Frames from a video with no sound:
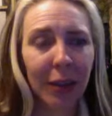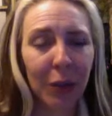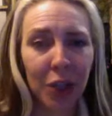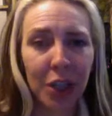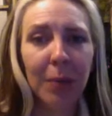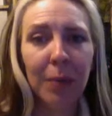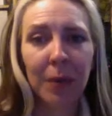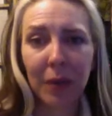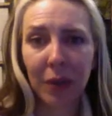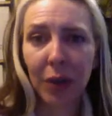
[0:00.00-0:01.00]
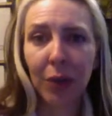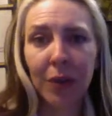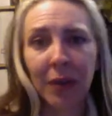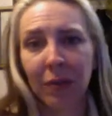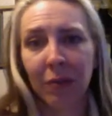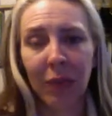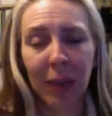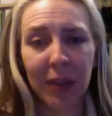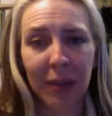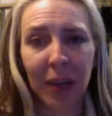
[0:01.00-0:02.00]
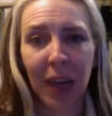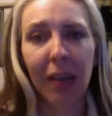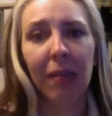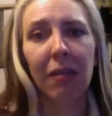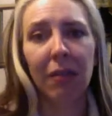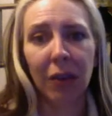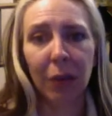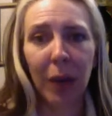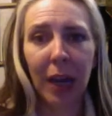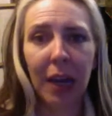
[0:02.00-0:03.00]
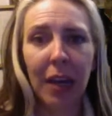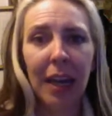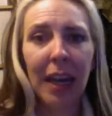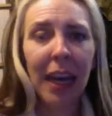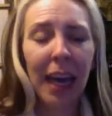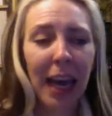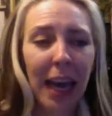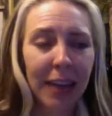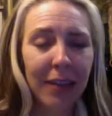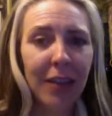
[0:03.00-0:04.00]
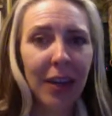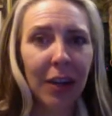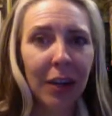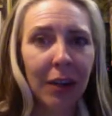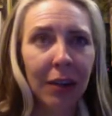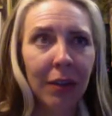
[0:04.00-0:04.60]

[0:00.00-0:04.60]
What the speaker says: sheep and goats and maybe some cattle along the way. As they're